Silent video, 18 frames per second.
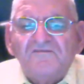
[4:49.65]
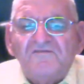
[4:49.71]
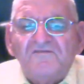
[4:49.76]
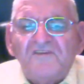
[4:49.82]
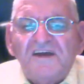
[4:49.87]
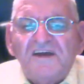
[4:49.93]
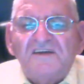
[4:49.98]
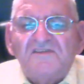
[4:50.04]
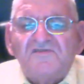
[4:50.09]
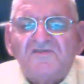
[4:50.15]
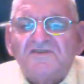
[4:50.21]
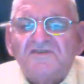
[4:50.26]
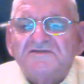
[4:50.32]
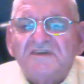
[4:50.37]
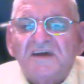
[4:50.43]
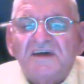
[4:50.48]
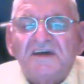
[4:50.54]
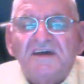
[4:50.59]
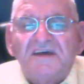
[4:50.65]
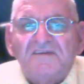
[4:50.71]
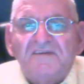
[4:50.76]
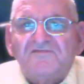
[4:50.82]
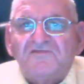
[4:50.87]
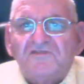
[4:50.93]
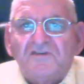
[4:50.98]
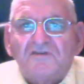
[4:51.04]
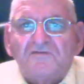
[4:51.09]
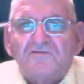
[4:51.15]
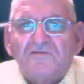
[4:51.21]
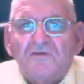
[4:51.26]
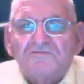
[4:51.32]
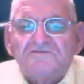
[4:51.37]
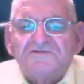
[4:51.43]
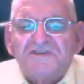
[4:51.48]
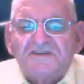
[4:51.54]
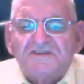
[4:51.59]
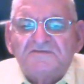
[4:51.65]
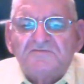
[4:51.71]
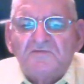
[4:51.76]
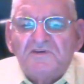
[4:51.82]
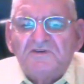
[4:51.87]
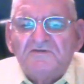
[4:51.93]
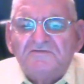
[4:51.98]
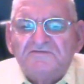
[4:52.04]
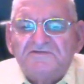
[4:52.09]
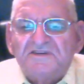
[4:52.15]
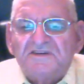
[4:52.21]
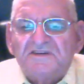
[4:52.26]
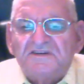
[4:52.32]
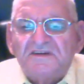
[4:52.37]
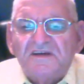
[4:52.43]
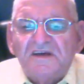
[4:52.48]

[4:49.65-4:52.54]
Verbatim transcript: Faith is a gift that grows as we use it